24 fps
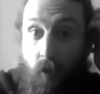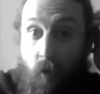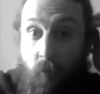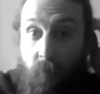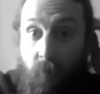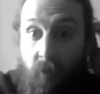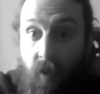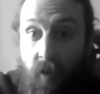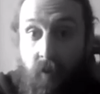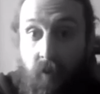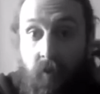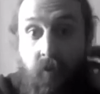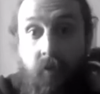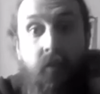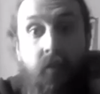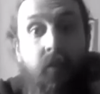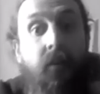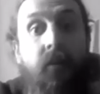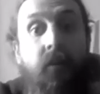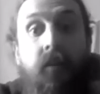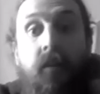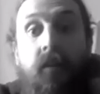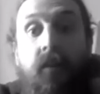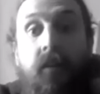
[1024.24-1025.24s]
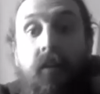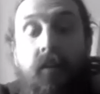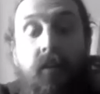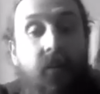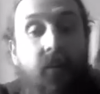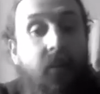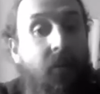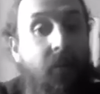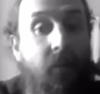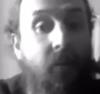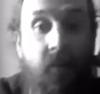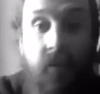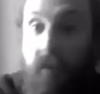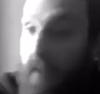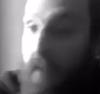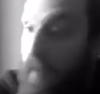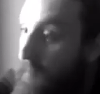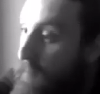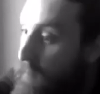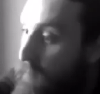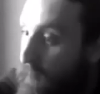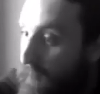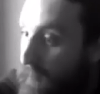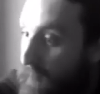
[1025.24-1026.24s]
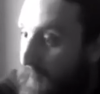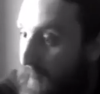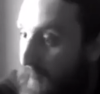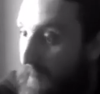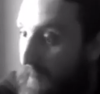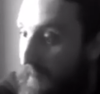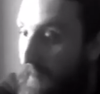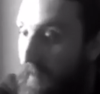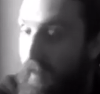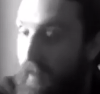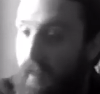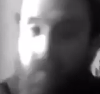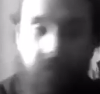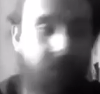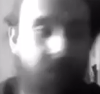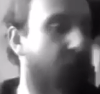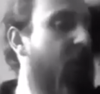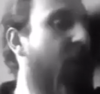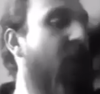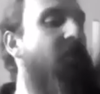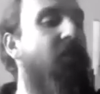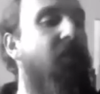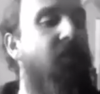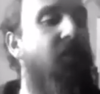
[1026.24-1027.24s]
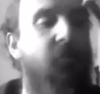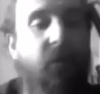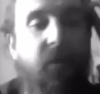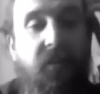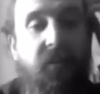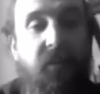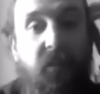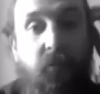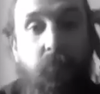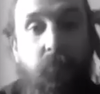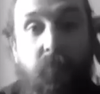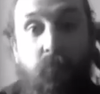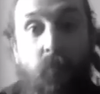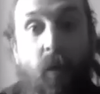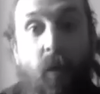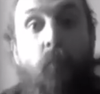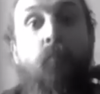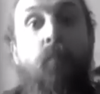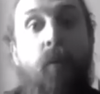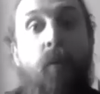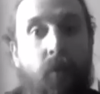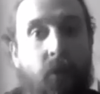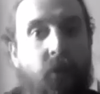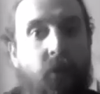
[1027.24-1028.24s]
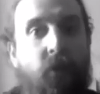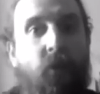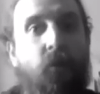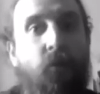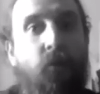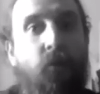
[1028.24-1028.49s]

player in NG26 when we were called